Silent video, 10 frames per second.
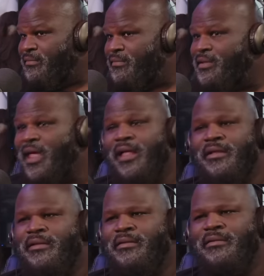Not
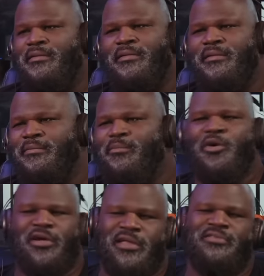
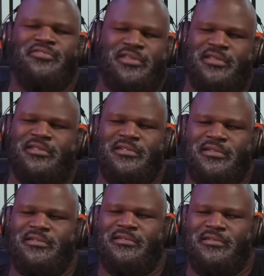Mark Henry,
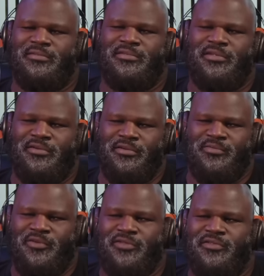the
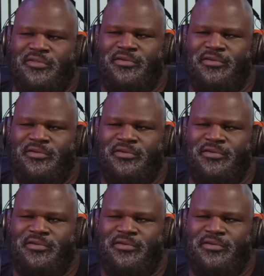wrestler,